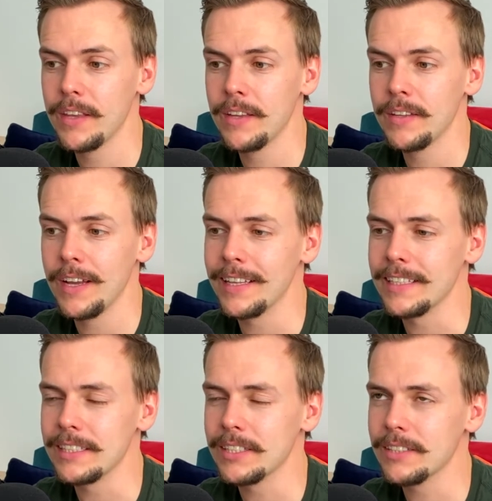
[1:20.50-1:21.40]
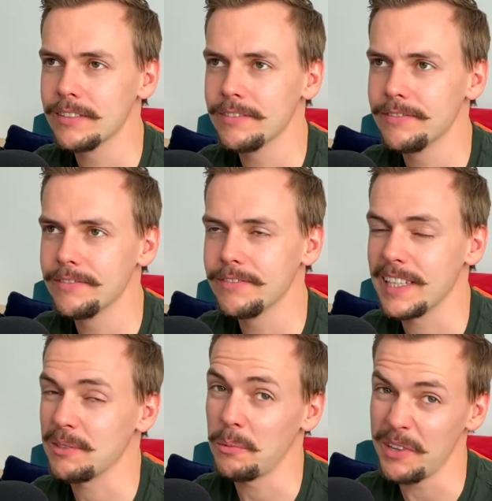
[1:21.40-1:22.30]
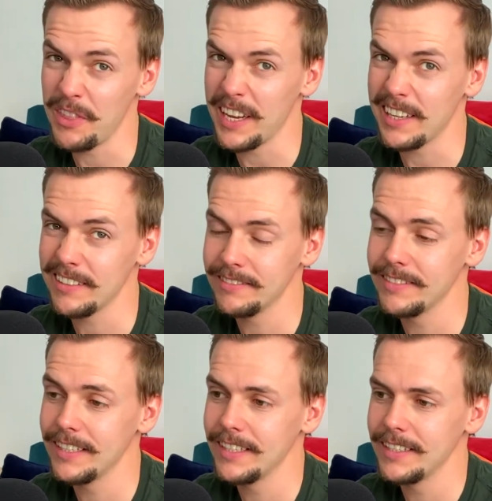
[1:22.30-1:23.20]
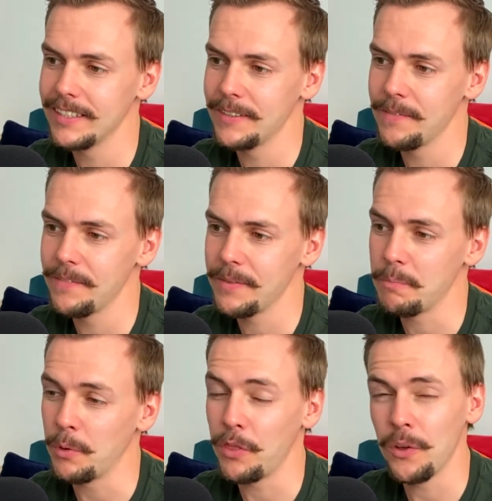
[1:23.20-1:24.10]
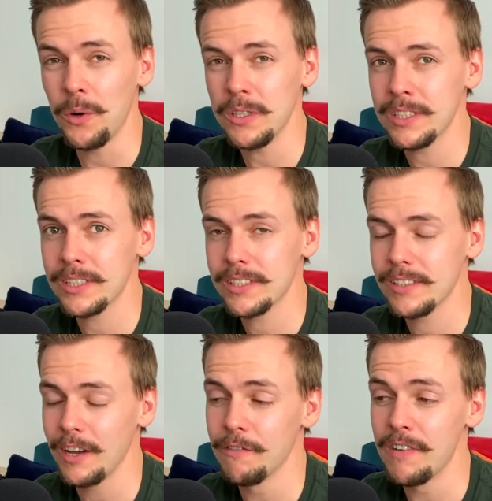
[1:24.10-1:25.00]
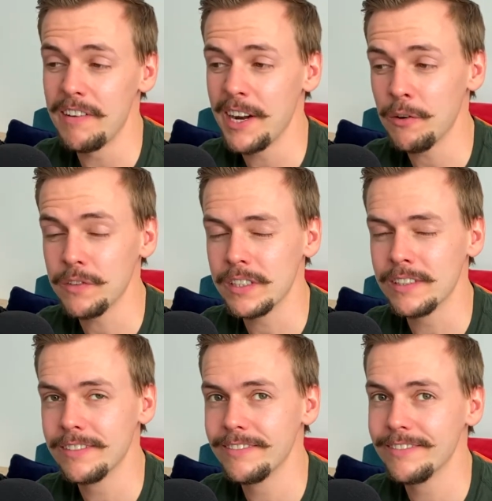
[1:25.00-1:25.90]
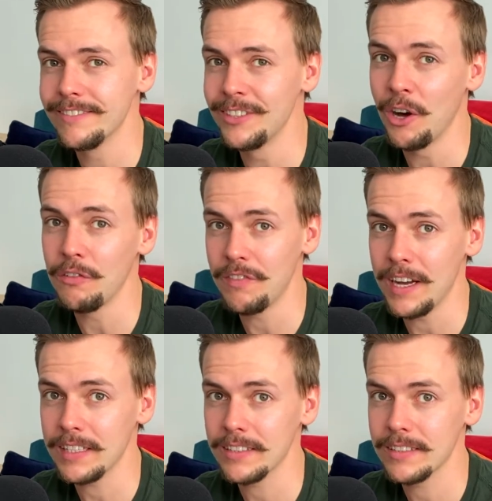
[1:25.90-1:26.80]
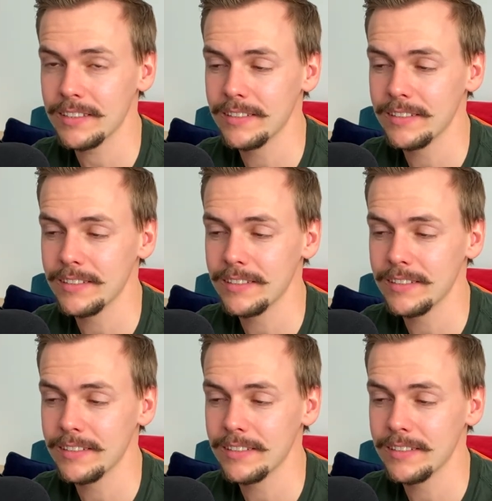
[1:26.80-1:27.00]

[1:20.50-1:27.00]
At least, that's what we think. But thoughts are very often not facts.